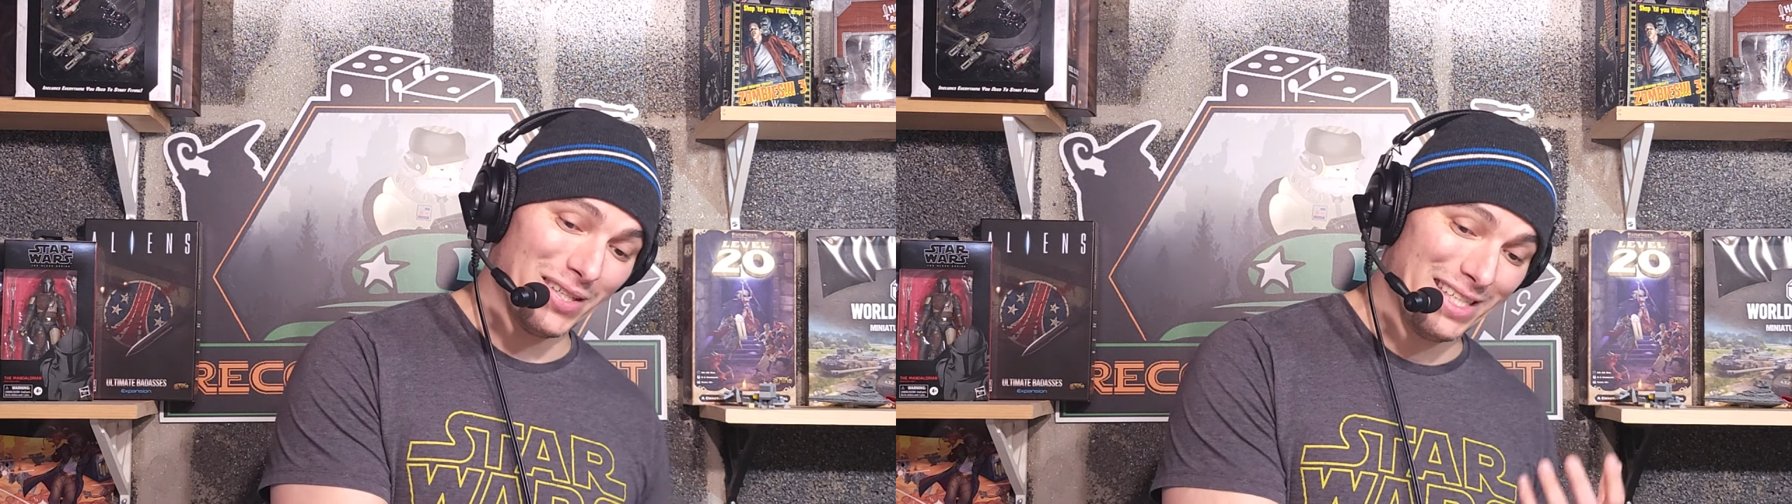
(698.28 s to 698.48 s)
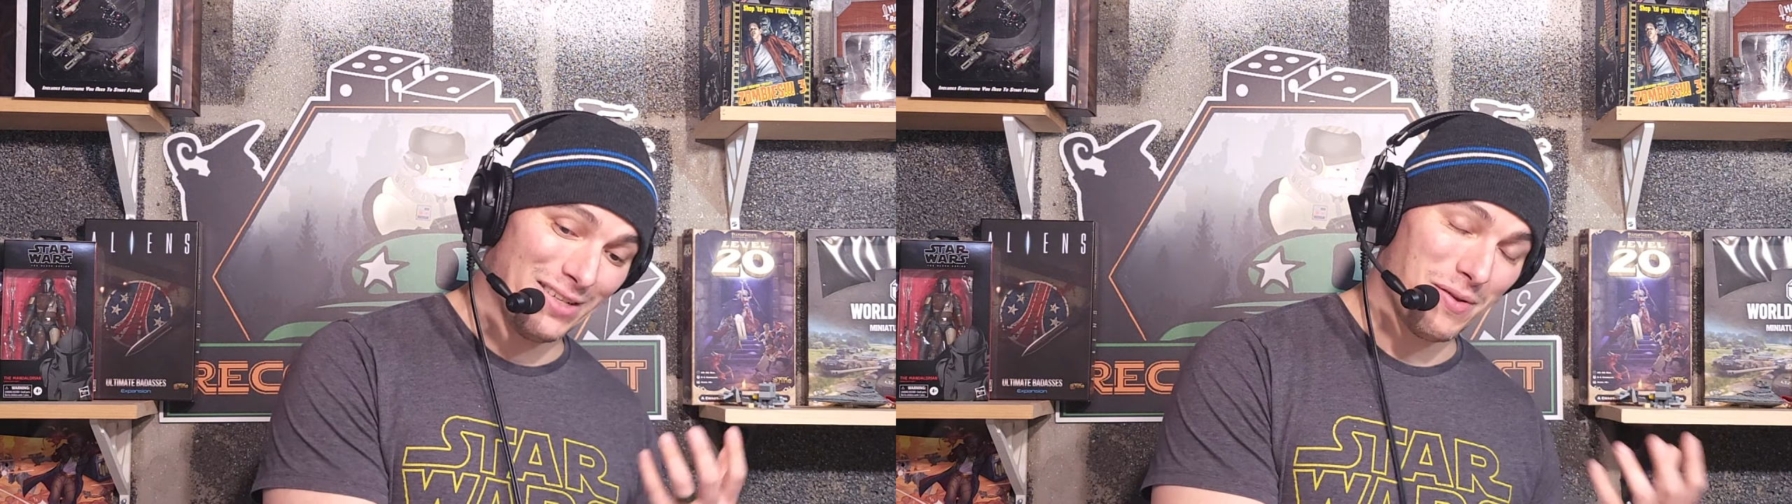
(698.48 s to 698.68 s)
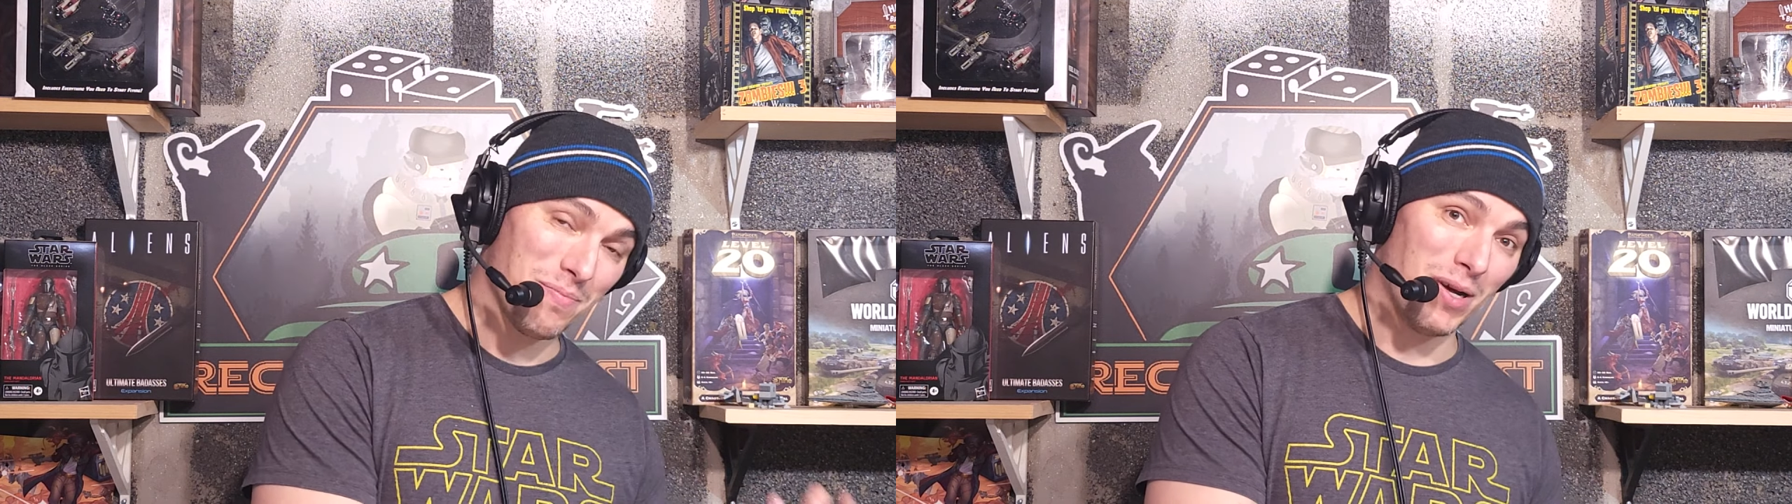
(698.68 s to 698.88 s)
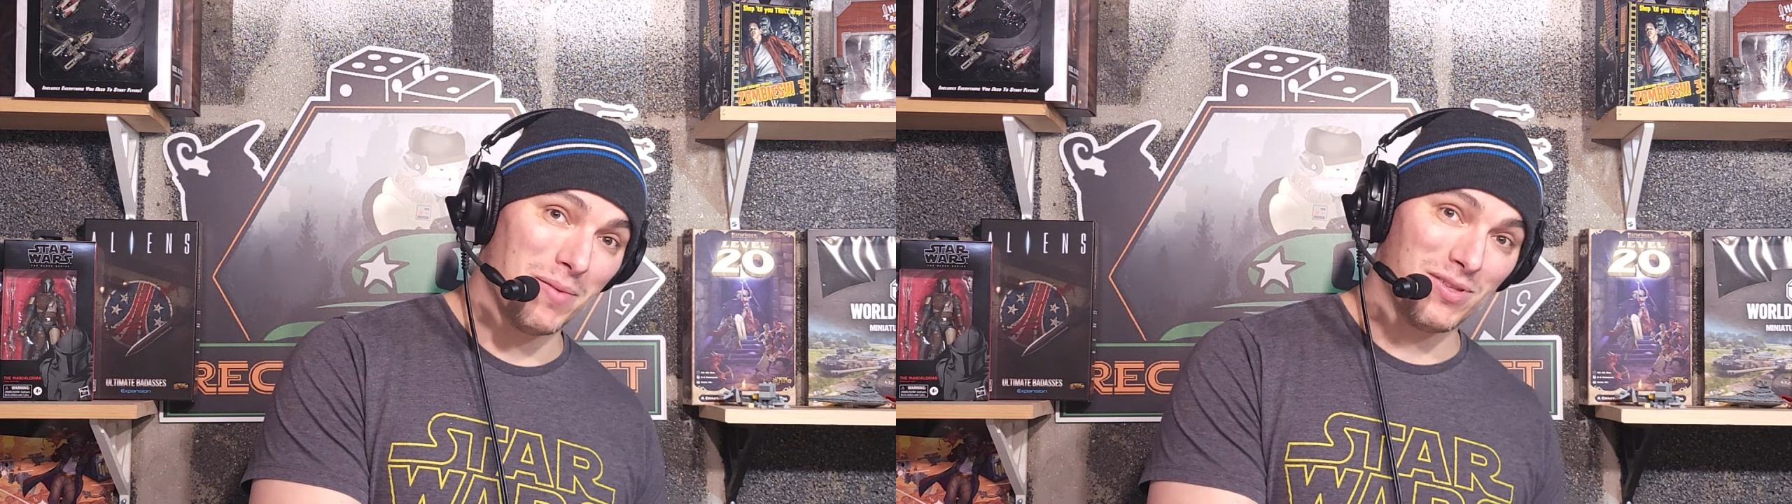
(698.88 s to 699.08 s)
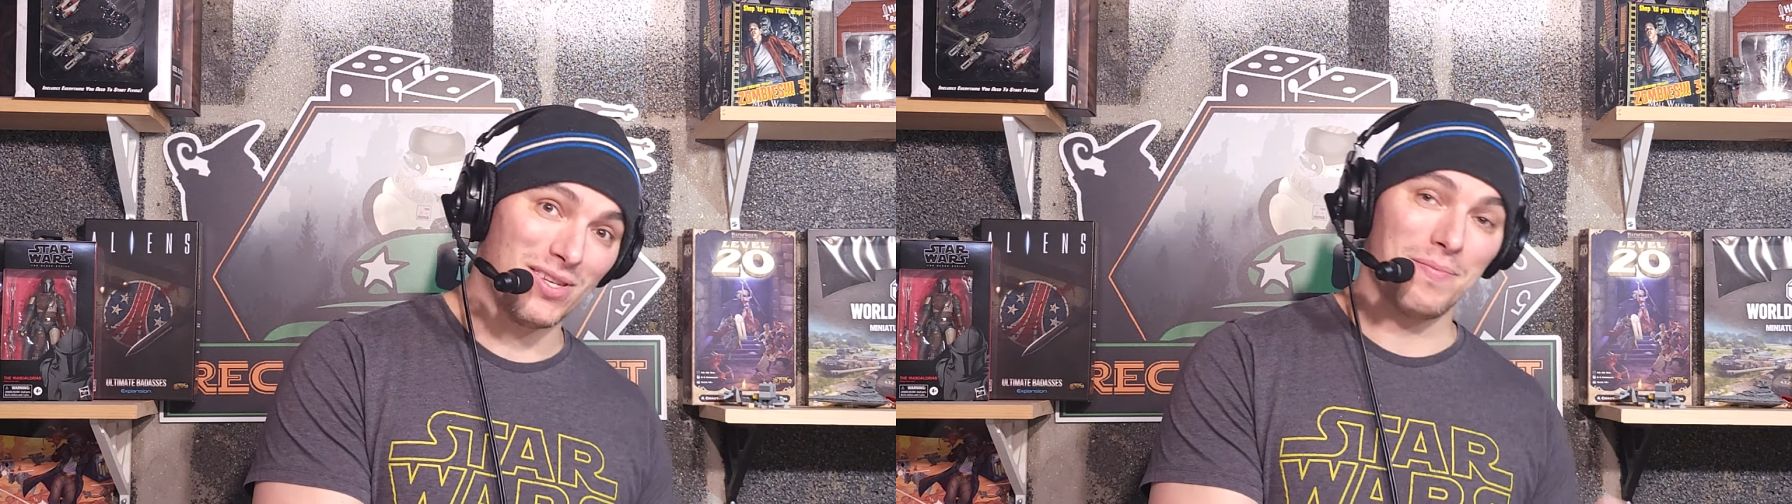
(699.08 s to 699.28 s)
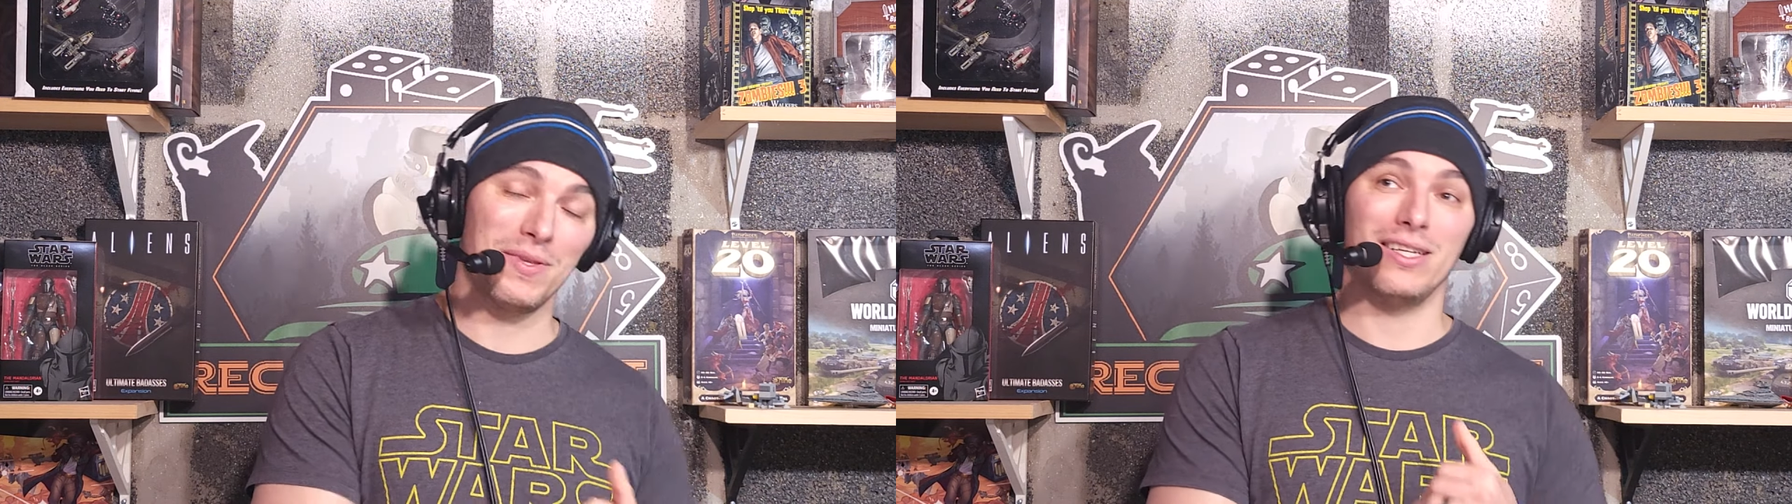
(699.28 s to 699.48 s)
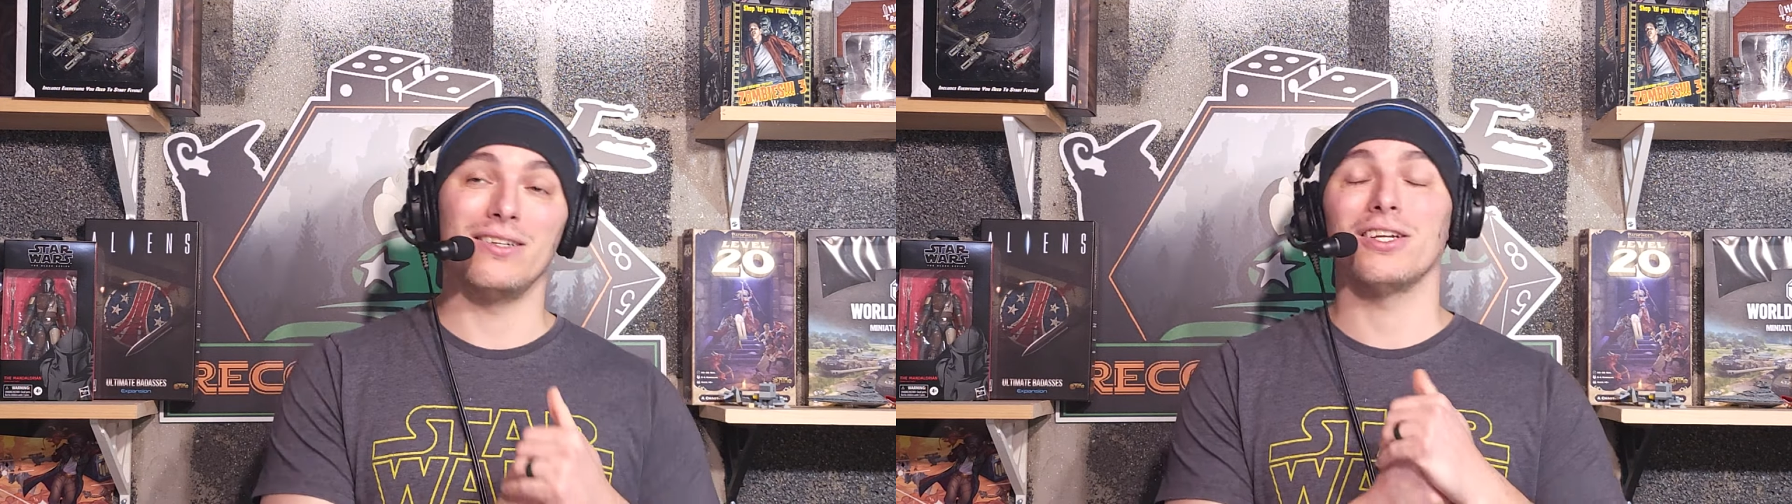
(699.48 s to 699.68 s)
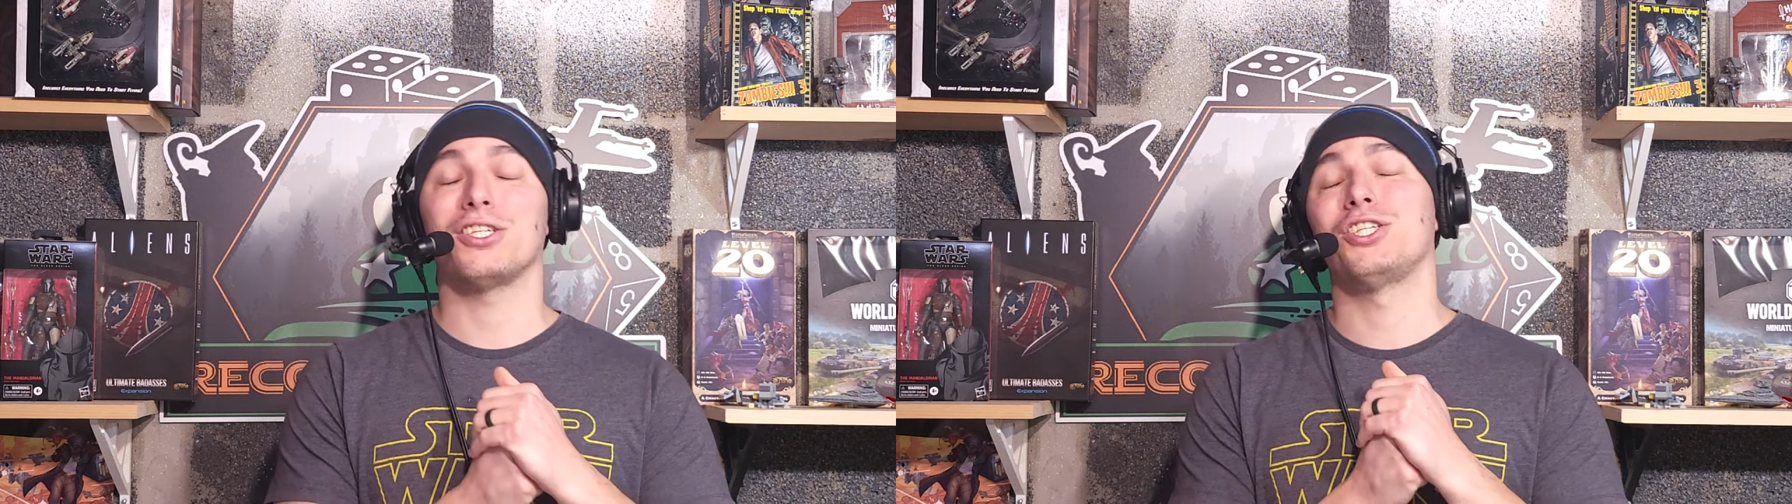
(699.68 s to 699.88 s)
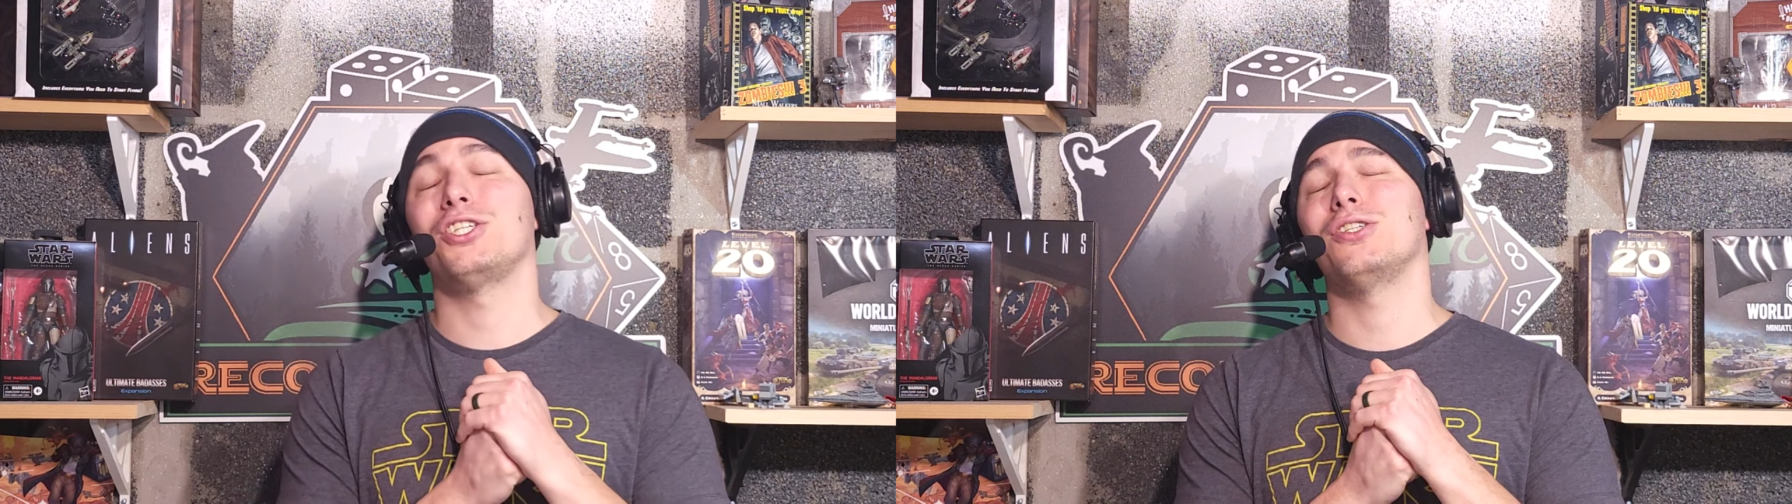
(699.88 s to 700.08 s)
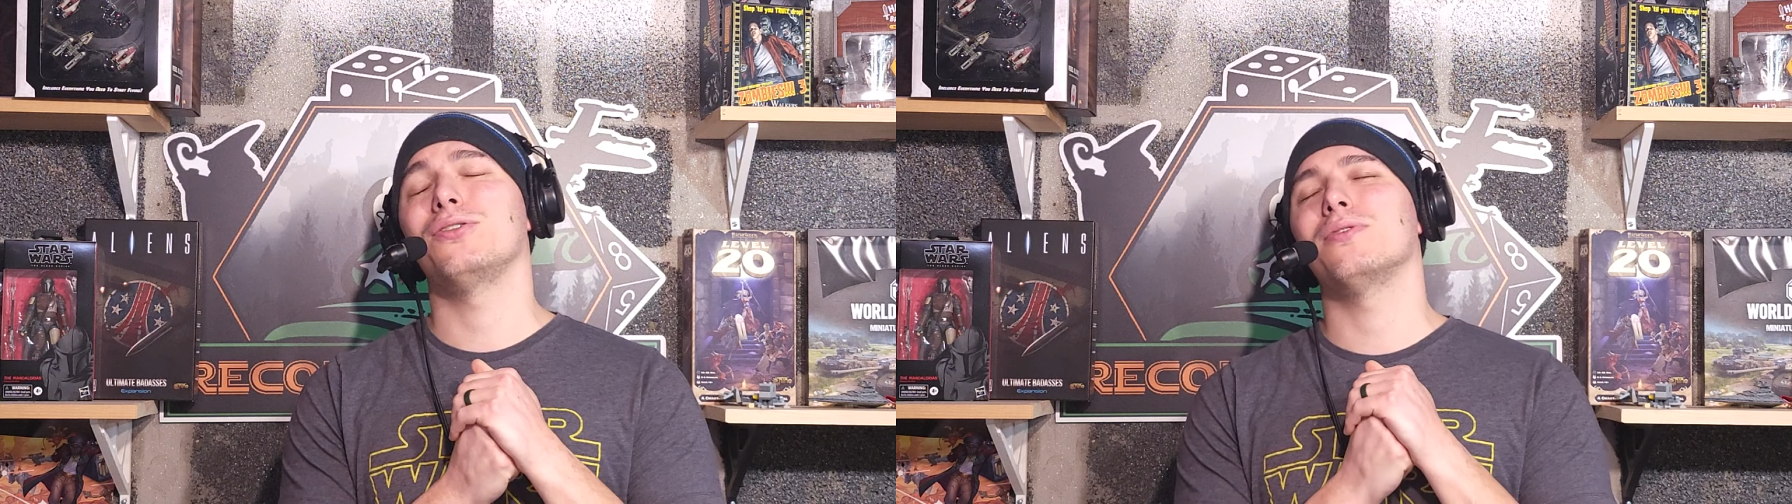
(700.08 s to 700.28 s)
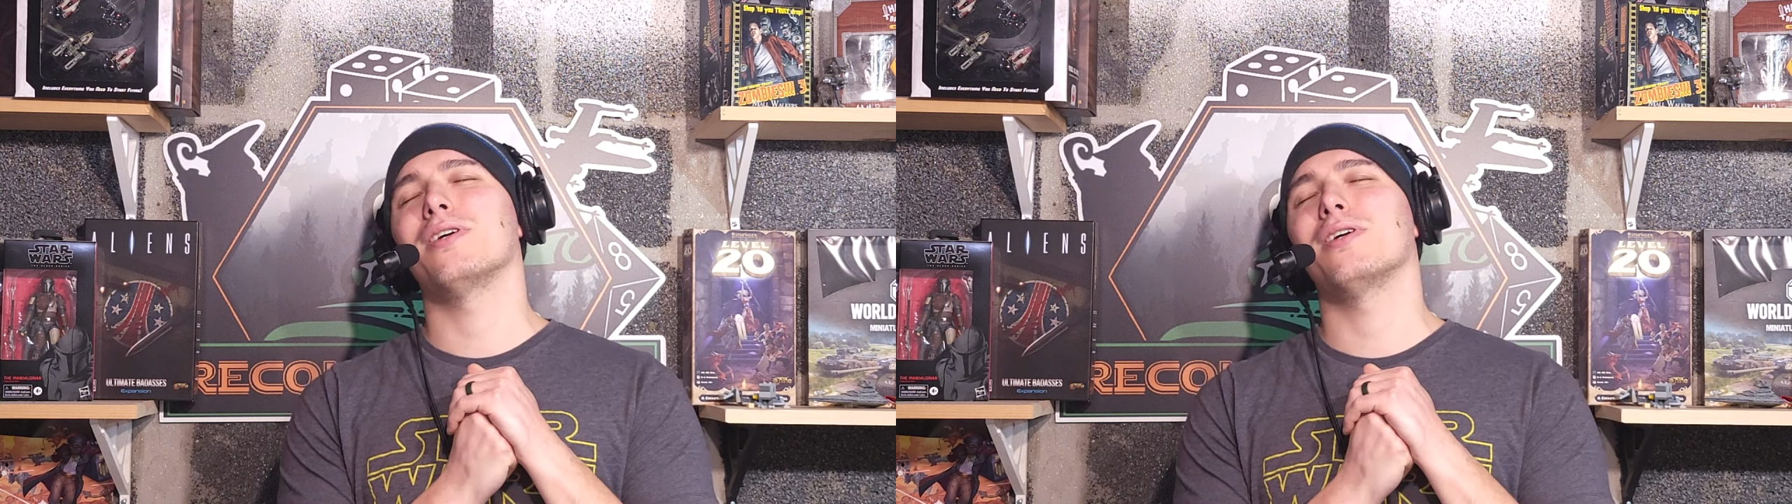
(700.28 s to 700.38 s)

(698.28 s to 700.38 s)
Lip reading: if it bumps something and you're like, shoot,